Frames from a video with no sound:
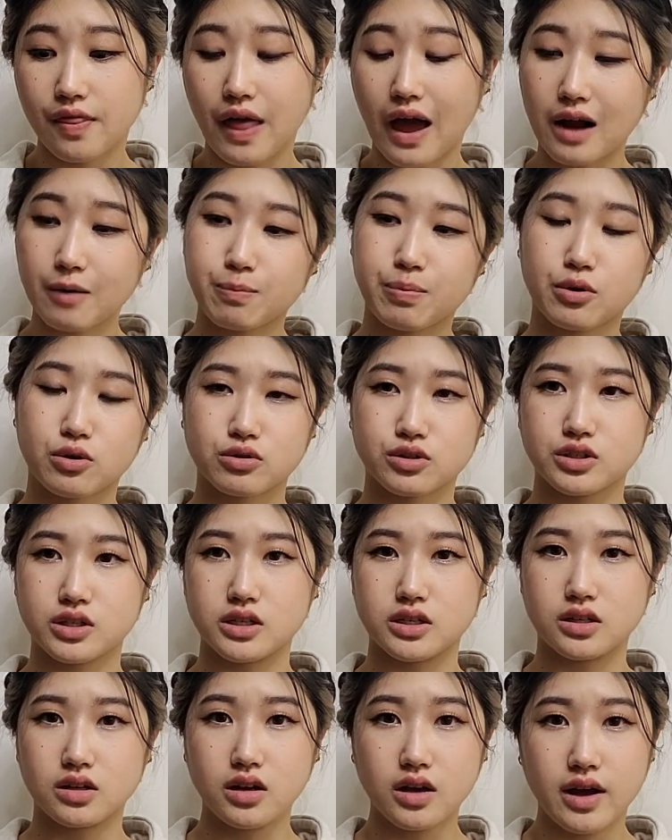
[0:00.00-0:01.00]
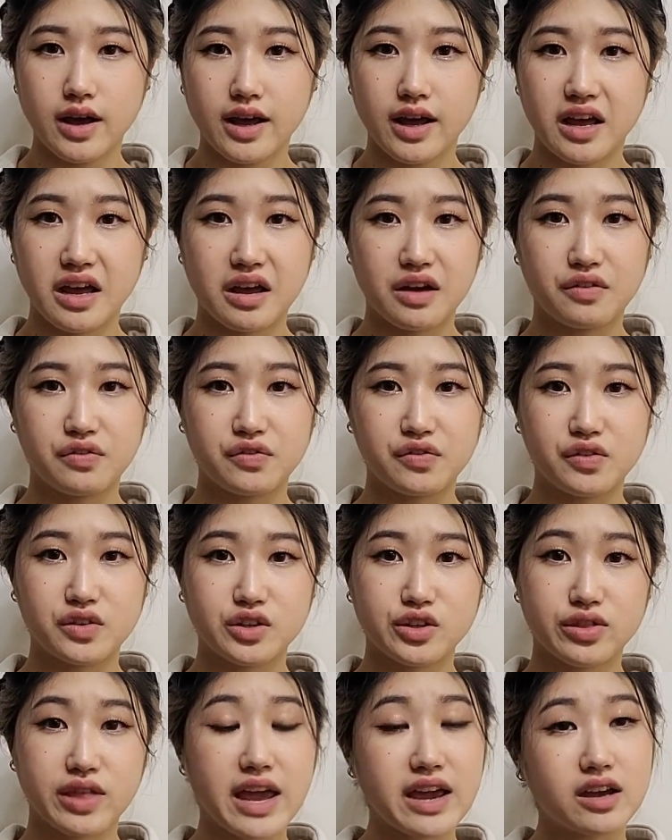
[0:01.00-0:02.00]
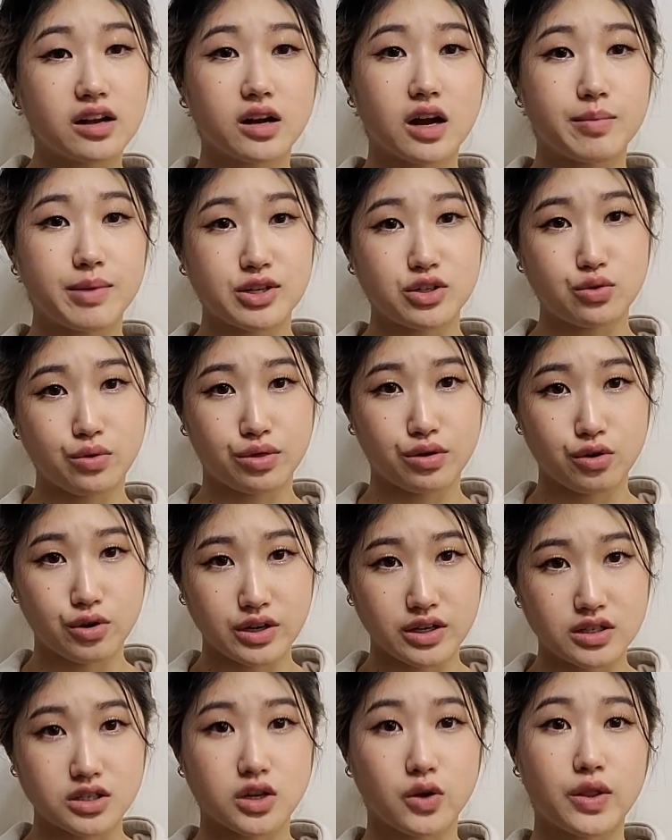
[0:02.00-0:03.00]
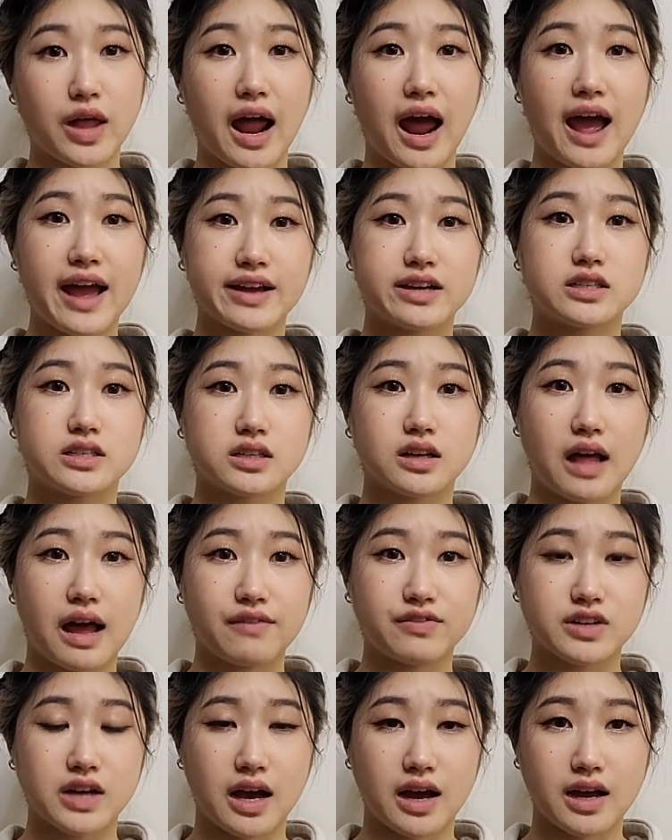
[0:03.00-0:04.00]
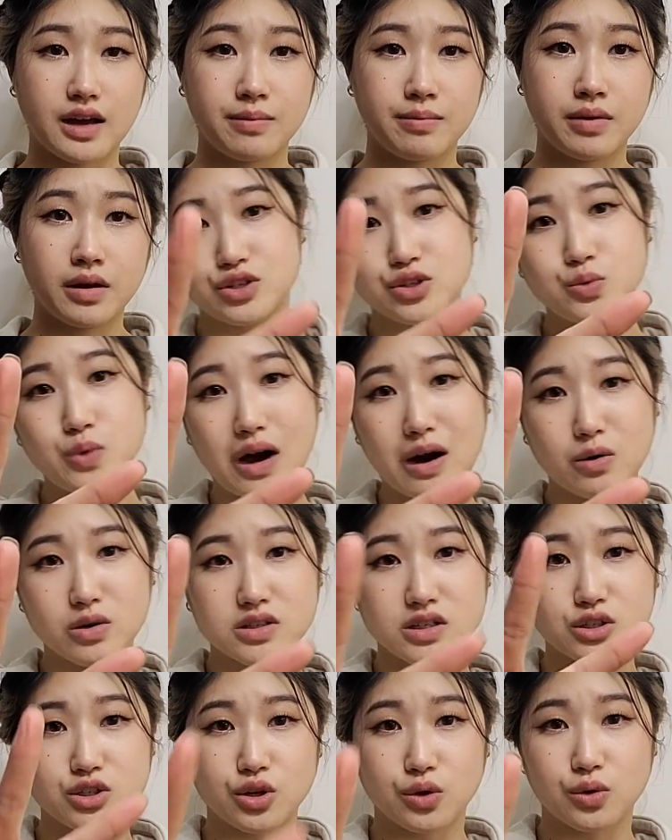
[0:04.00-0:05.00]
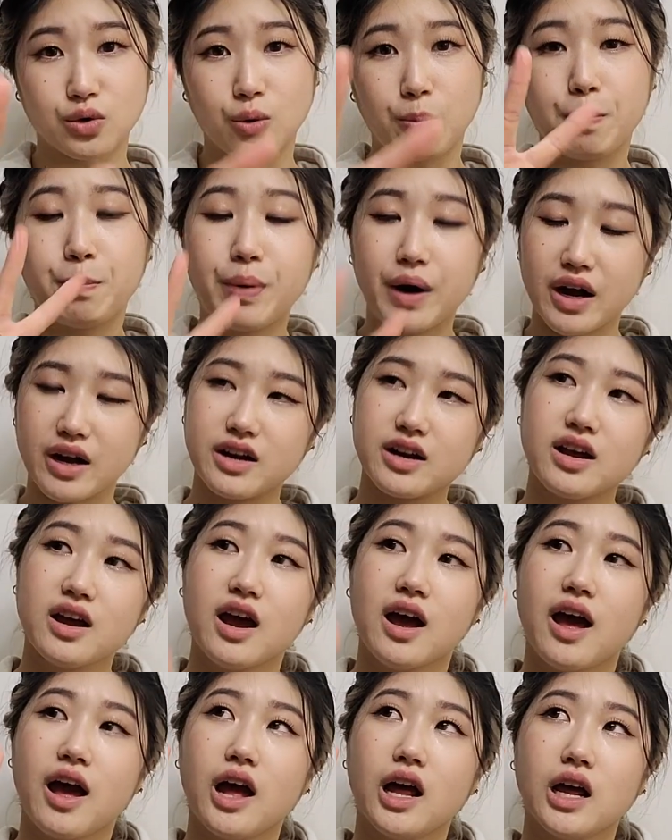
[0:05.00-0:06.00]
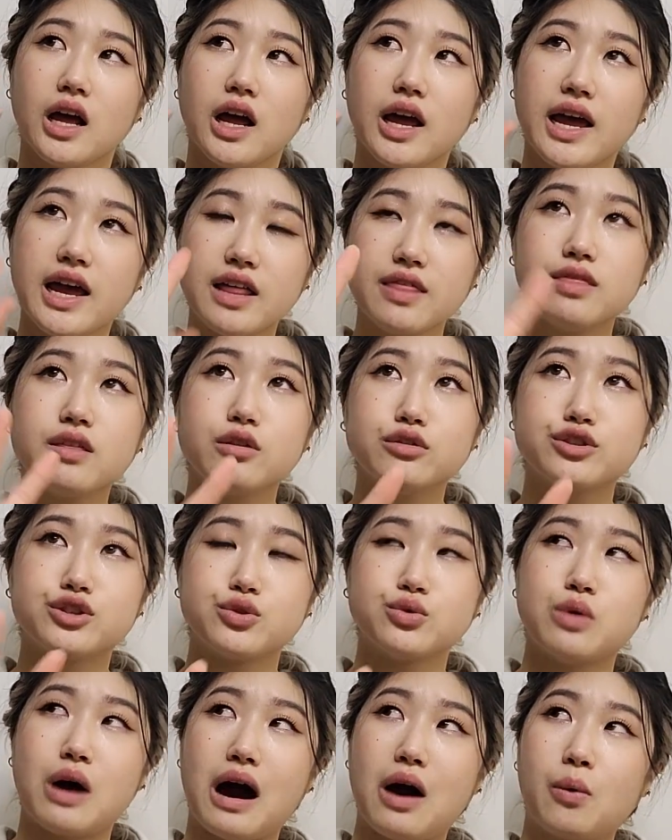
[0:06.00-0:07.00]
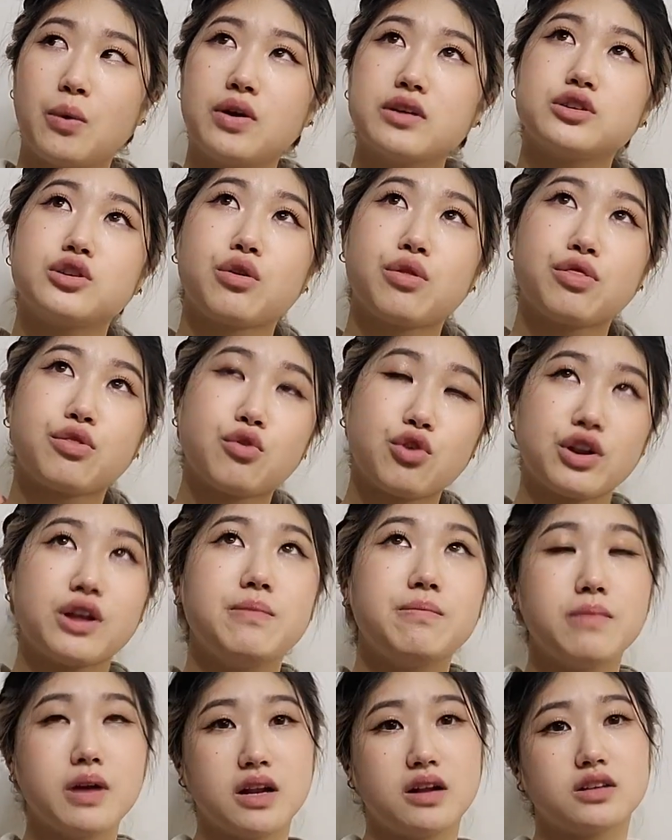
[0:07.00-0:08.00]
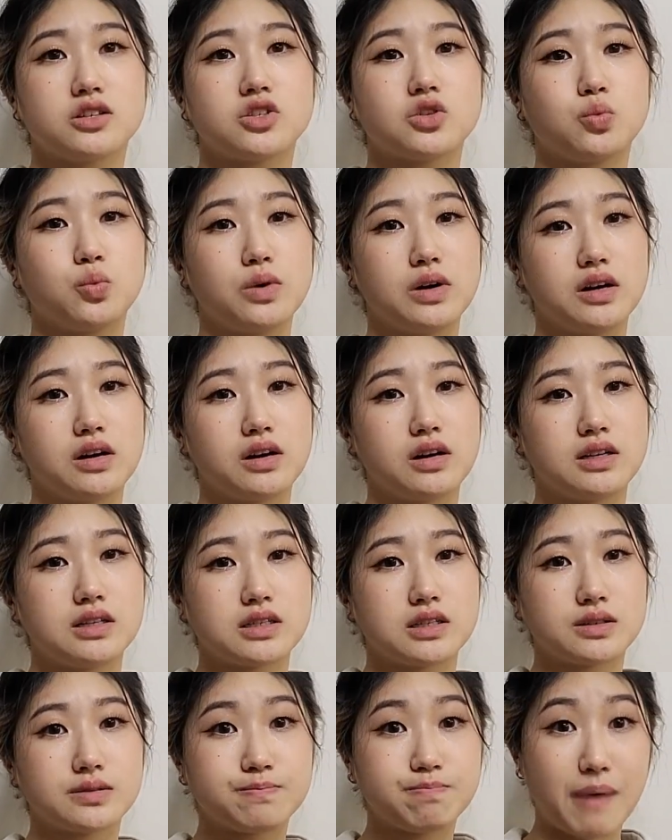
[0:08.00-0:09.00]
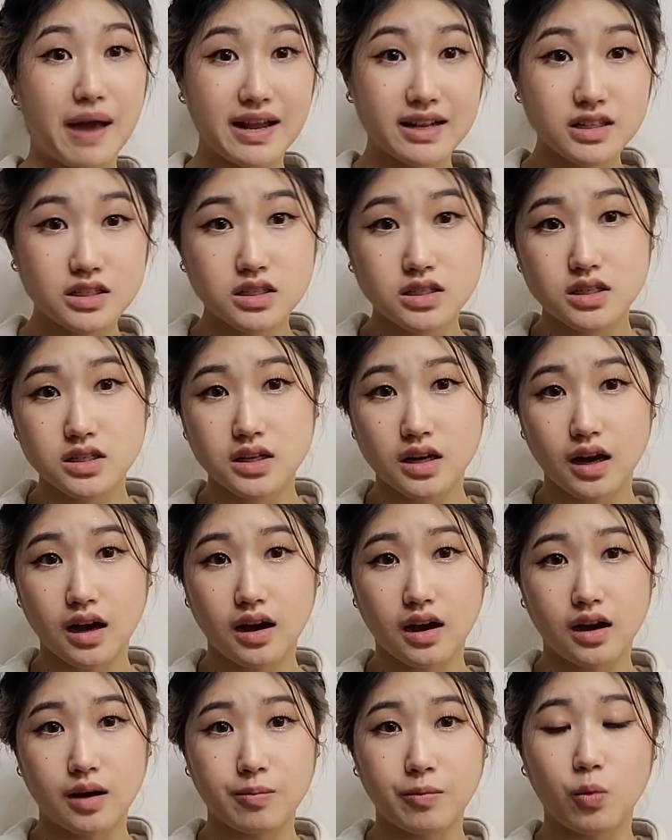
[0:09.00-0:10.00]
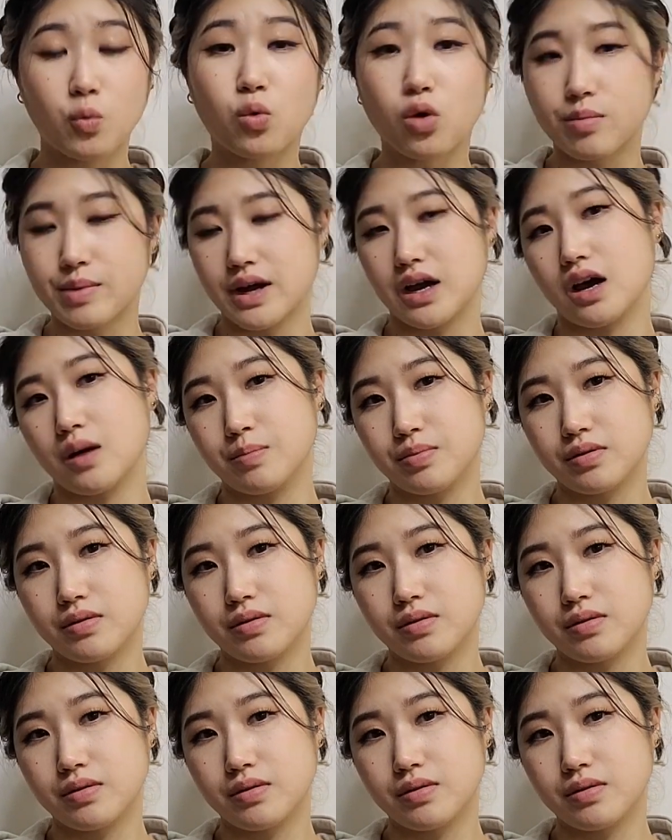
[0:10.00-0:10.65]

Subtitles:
that person if they could come at 2:30 so that I could still have time, 2 hours in total. But in those 2 hours, 30 minutes was spent warming up.